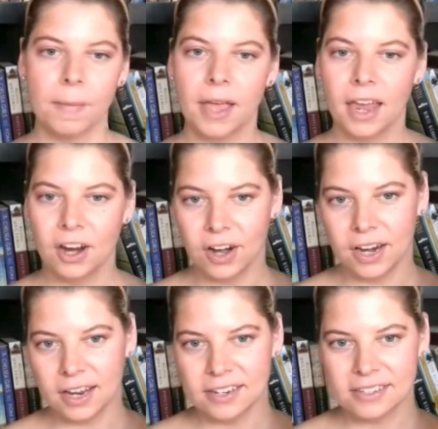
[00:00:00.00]

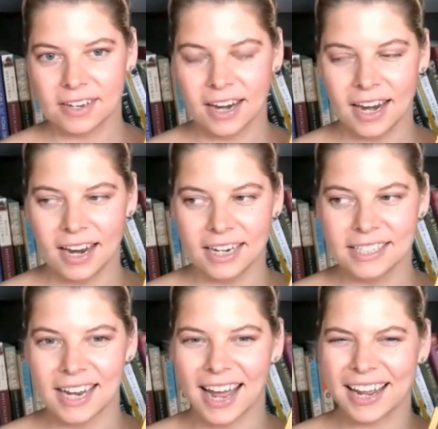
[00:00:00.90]
Harriet,
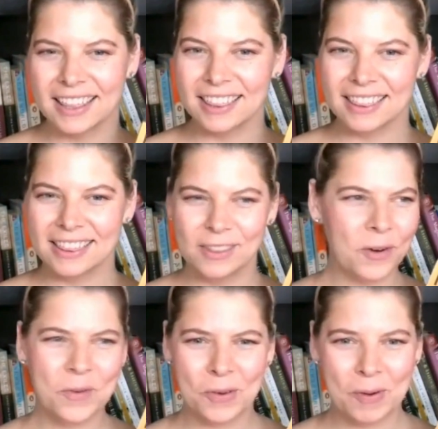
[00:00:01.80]
and
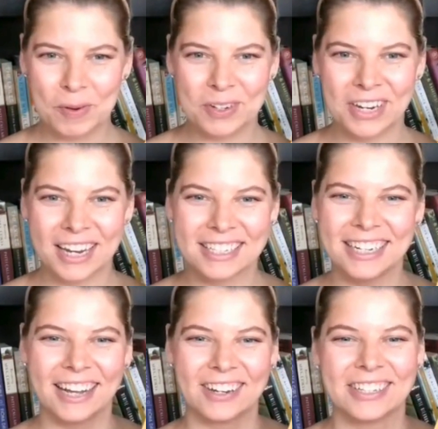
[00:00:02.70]
don't remember if she has
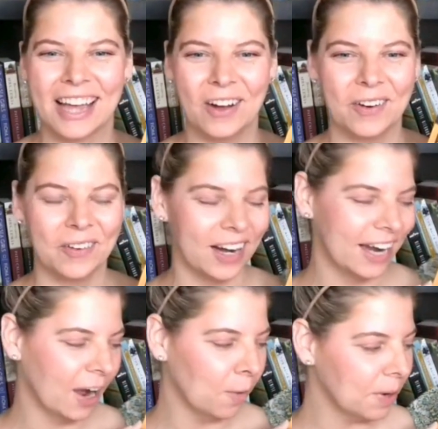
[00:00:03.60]
any others out right
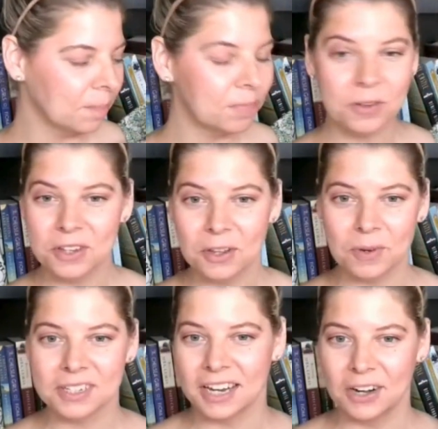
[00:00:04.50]
now, but those are the
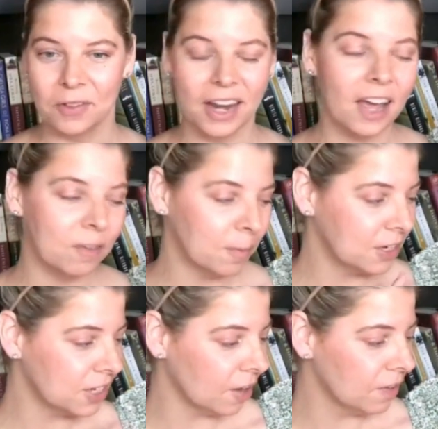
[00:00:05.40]
ones that I know that I have on my
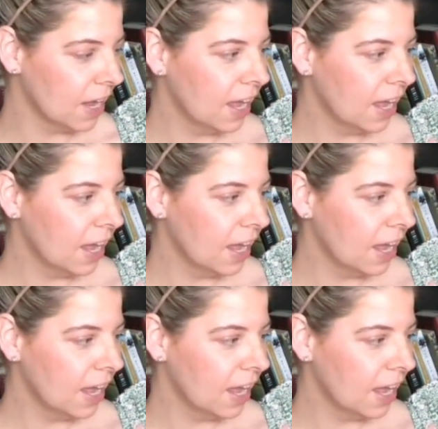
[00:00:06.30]
shelf.